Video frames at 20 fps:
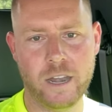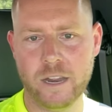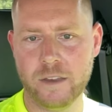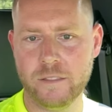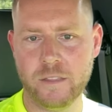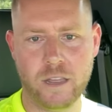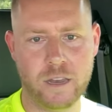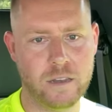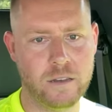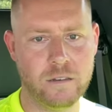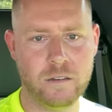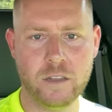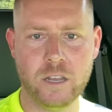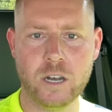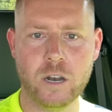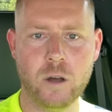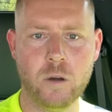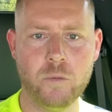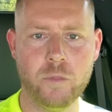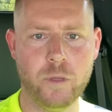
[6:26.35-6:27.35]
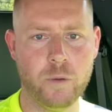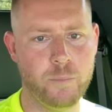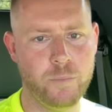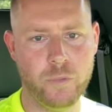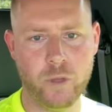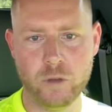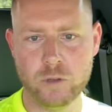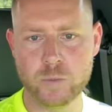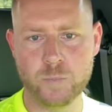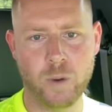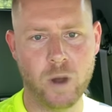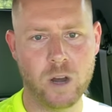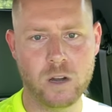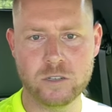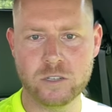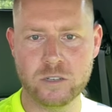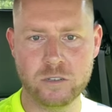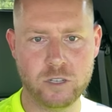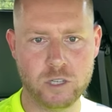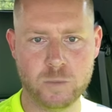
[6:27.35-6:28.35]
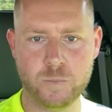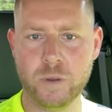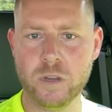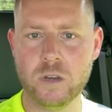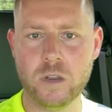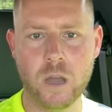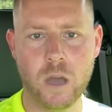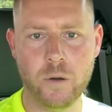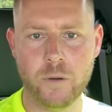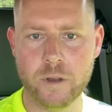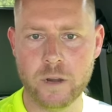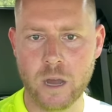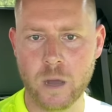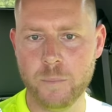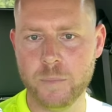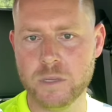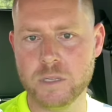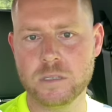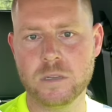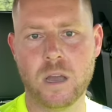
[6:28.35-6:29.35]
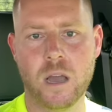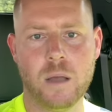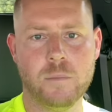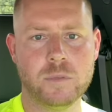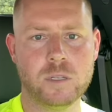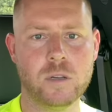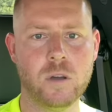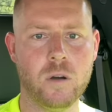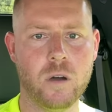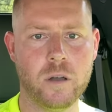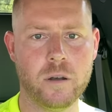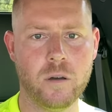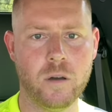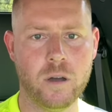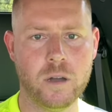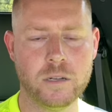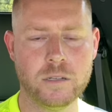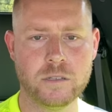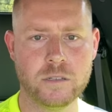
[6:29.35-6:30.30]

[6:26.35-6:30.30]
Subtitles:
And then, you know, those parts have just been going up as time's going on,